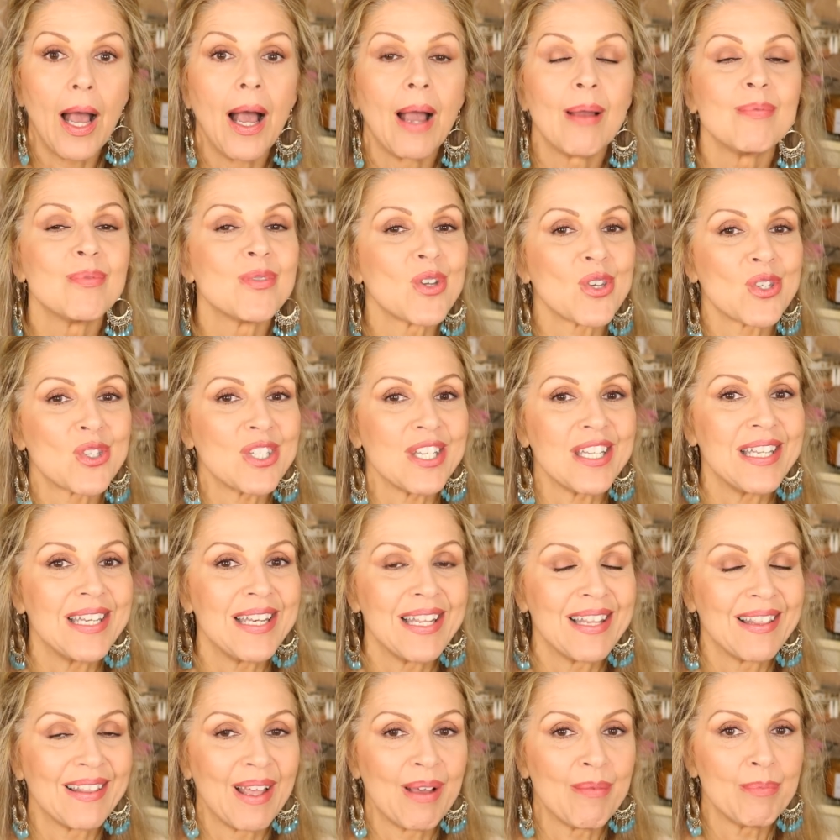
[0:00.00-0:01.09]
I'm just
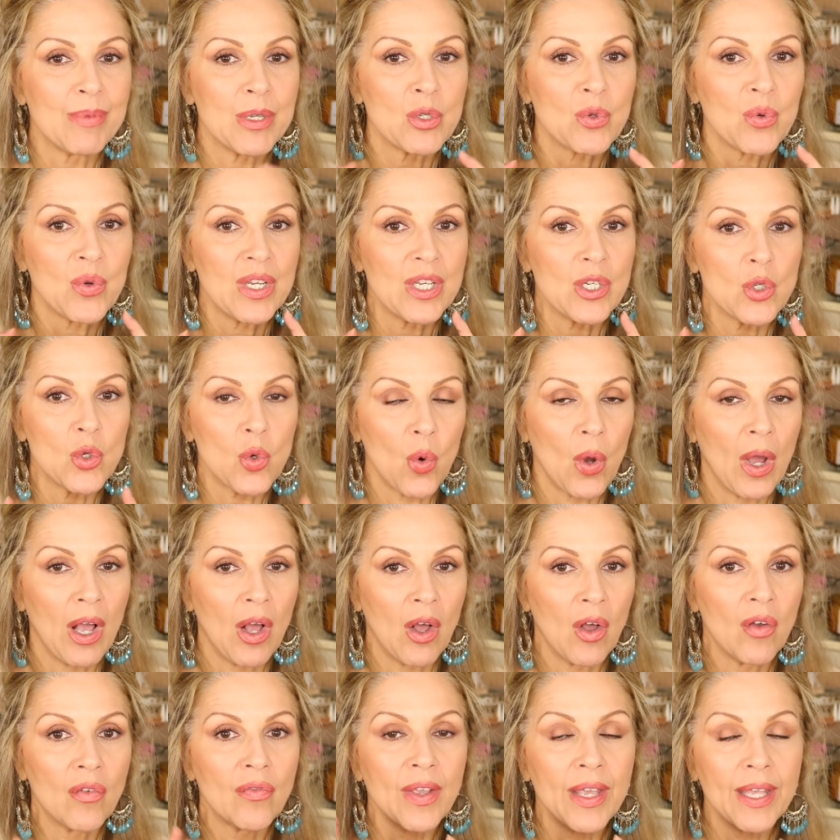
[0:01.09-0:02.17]
eating them between
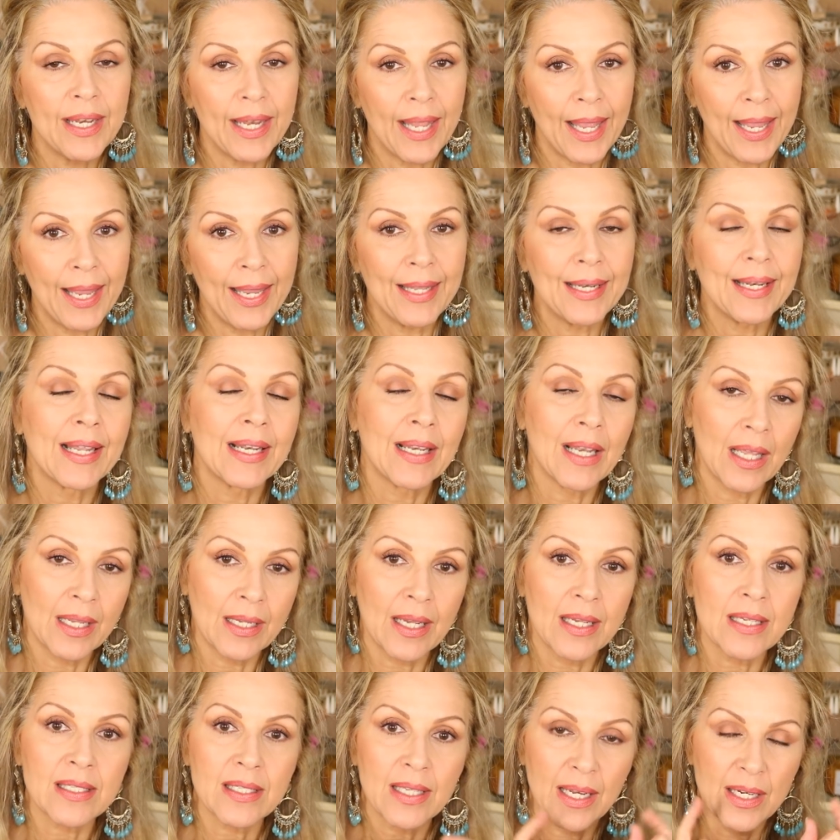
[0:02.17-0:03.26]
12 and 8. And
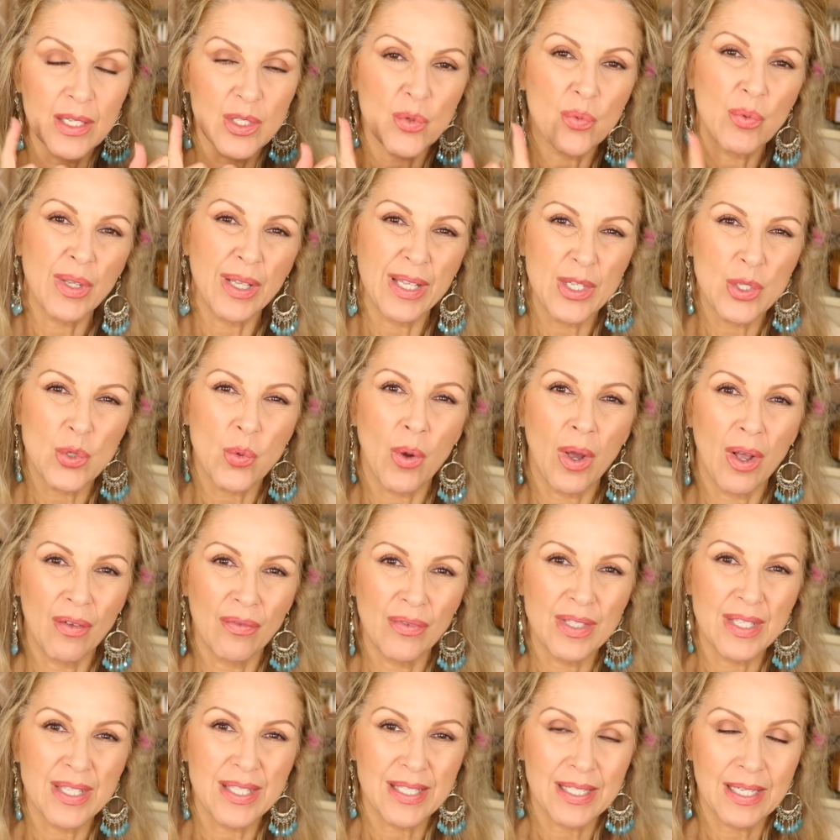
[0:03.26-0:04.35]
like I said, it's really
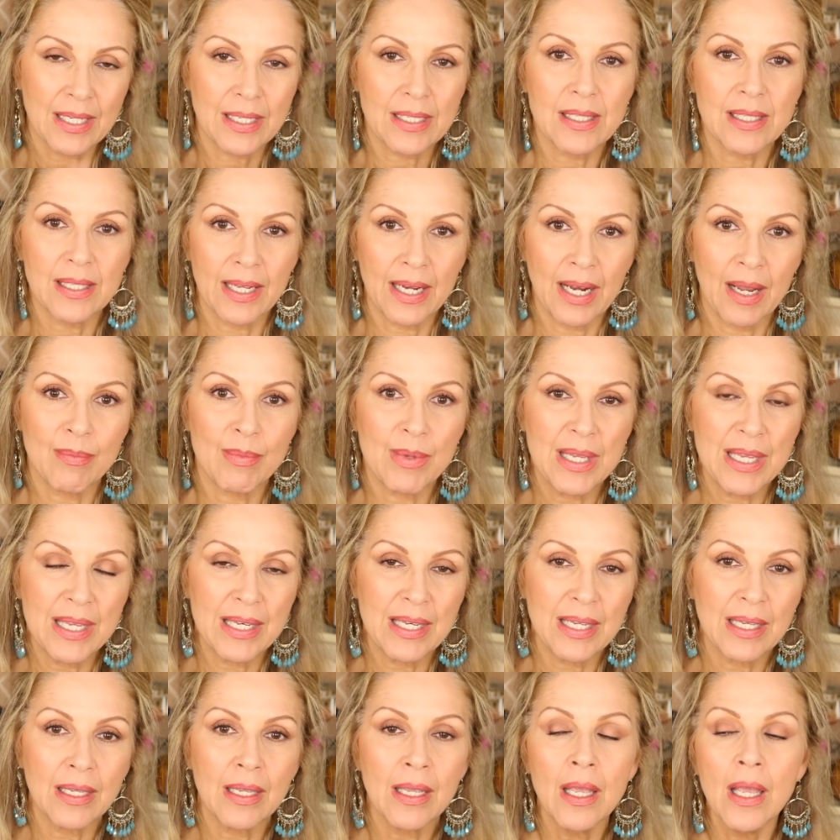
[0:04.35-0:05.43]
12 and 6 that I'm
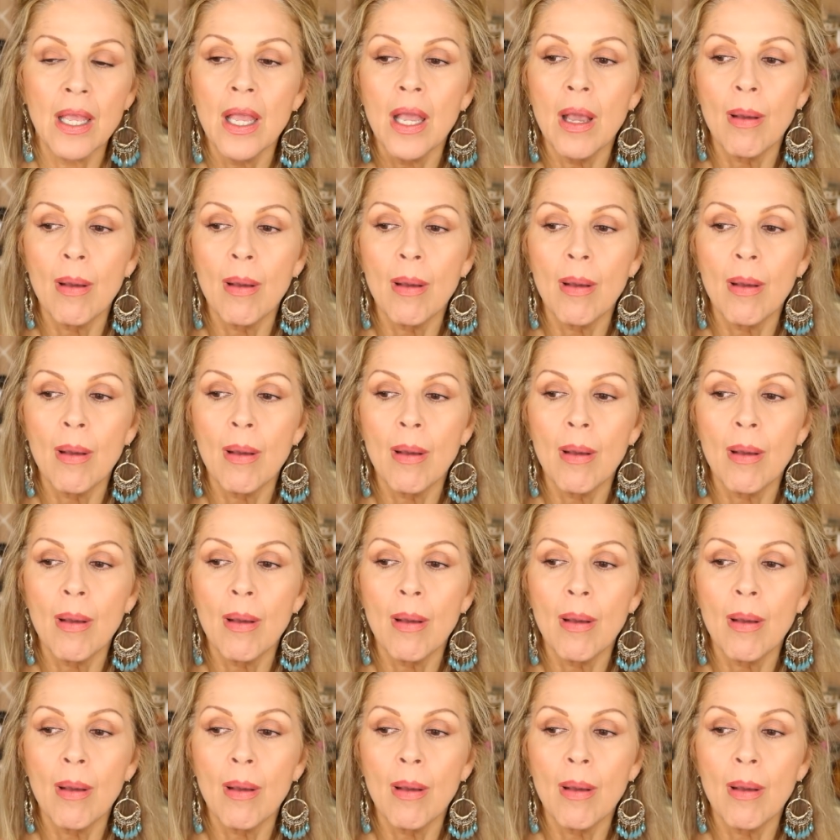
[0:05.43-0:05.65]
eating.